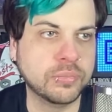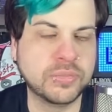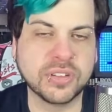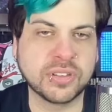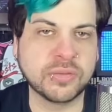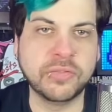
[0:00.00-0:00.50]

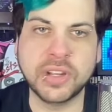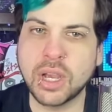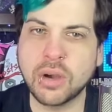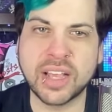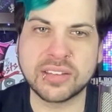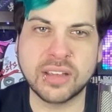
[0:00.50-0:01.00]
Just
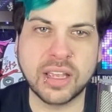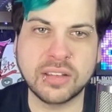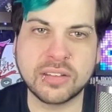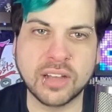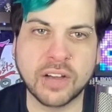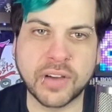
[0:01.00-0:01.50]
video essay
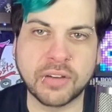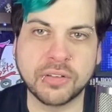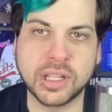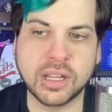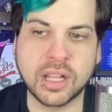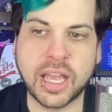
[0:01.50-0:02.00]
stuff I
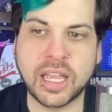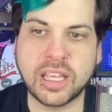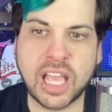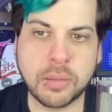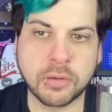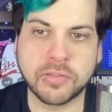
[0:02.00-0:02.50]
really like.
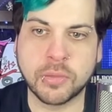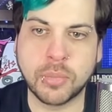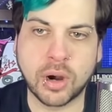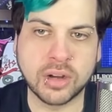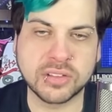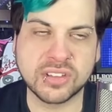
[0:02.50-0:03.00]
Gamer from
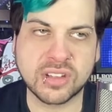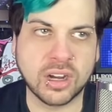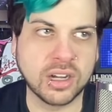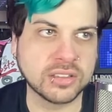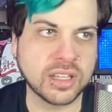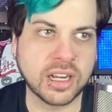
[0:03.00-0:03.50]
Mars's
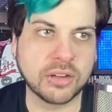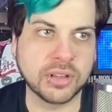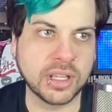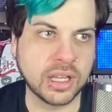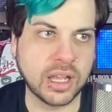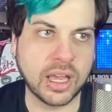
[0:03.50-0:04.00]
content I
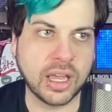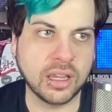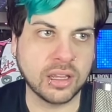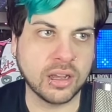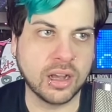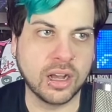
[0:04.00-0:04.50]
really
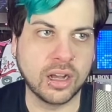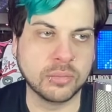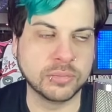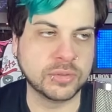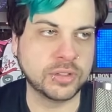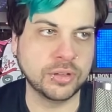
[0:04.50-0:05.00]
like.
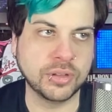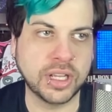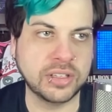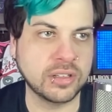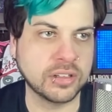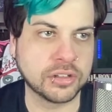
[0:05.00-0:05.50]
Too
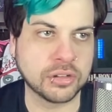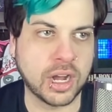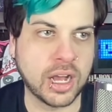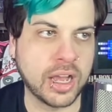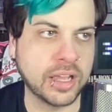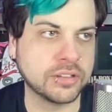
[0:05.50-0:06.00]
Lazy to
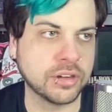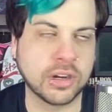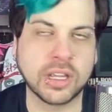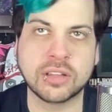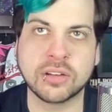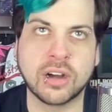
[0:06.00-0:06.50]
Try,
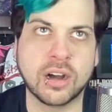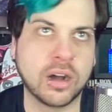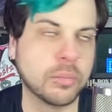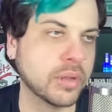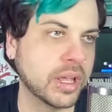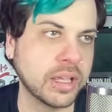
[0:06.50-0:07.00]
Turkey
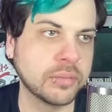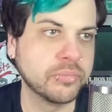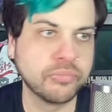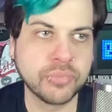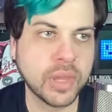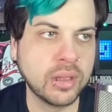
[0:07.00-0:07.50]
Tom, like
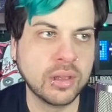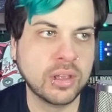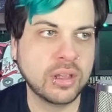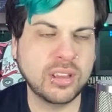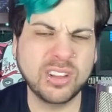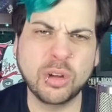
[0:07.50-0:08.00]

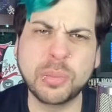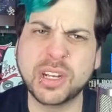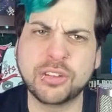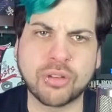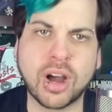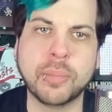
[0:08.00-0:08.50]
a little bit
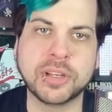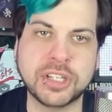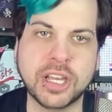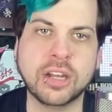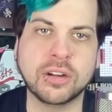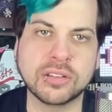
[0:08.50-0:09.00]
of drama
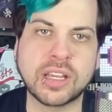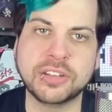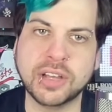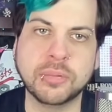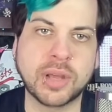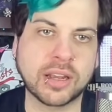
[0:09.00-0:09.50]
channels. I'm
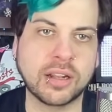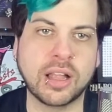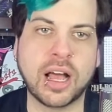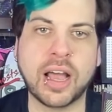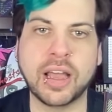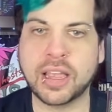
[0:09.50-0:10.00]
not gonna
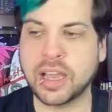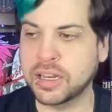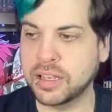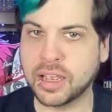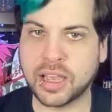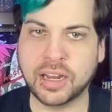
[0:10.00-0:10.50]
lie, I kind
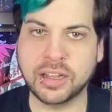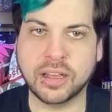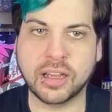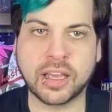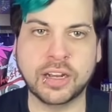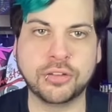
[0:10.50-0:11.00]

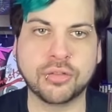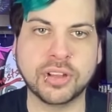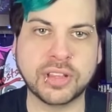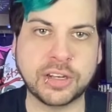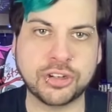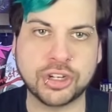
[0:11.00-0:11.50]
of drink
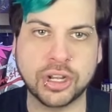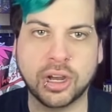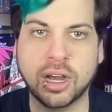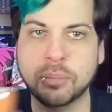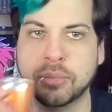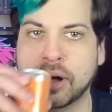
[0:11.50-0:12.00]
that shit
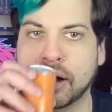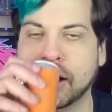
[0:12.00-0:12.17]
up.